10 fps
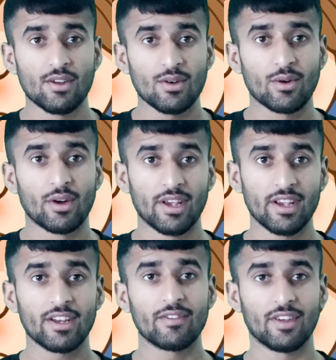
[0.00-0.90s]
No,
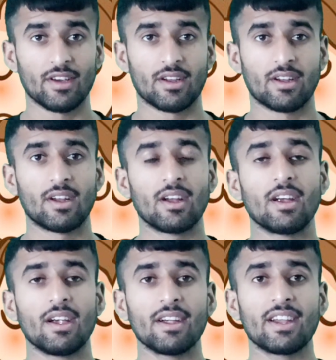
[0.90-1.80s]
here we are.
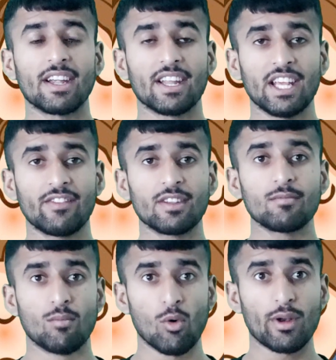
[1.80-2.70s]
It gets even
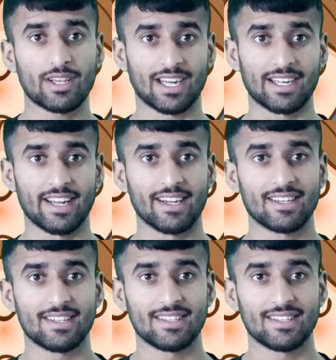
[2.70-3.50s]
more exciting.